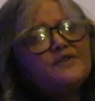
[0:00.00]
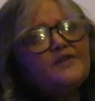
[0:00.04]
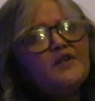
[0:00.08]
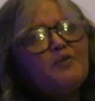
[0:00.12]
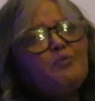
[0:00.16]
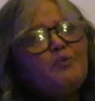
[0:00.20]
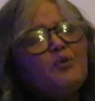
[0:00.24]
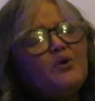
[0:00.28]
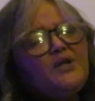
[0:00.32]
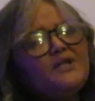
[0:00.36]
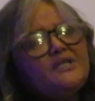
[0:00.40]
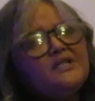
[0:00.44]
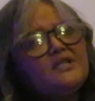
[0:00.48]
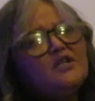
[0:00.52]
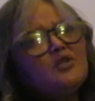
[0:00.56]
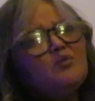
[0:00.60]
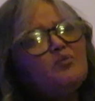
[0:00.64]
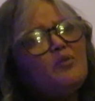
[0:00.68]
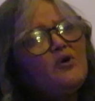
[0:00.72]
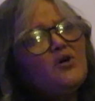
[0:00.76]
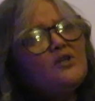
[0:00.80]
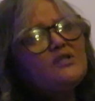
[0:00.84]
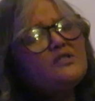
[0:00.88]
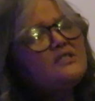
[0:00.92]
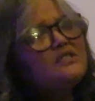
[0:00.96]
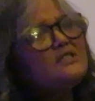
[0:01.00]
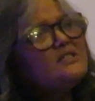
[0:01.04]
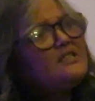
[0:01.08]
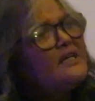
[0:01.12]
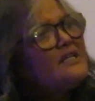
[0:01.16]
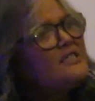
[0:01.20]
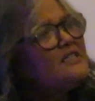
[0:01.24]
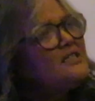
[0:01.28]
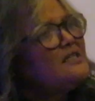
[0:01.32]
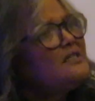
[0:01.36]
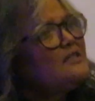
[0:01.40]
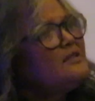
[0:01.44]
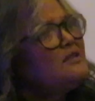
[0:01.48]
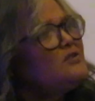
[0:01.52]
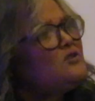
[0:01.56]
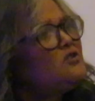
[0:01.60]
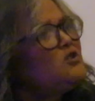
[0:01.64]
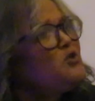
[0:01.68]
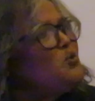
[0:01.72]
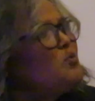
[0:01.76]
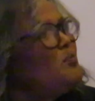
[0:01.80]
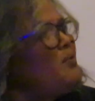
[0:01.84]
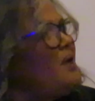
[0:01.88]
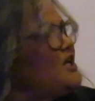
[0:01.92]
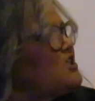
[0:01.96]
that political parties doesn't do
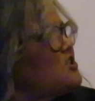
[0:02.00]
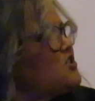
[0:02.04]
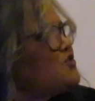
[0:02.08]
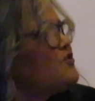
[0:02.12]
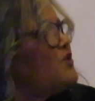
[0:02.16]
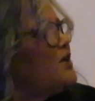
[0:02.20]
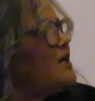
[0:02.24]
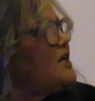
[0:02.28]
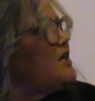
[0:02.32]
much for